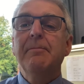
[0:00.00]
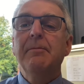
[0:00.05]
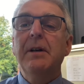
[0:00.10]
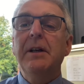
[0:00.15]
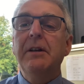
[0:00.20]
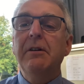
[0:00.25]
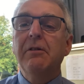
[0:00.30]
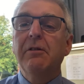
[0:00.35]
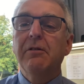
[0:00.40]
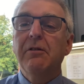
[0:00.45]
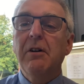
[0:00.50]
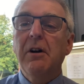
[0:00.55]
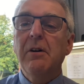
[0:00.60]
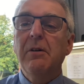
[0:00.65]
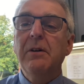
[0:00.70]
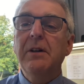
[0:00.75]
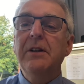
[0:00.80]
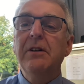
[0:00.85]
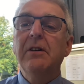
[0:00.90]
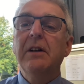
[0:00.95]
May you
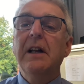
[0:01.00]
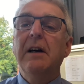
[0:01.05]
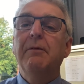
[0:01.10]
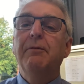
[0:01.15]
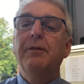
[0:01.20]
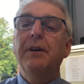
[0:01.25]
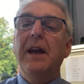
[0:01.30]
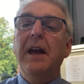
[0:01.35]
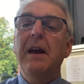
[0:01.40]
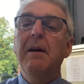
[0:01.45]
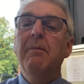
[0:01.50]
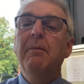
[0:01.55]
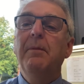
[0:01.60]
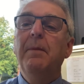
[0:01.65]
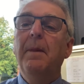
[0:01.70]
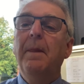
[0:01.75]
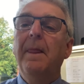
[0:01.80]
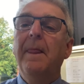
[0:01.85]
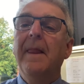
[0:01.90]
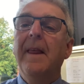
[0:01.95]
grow in your love for him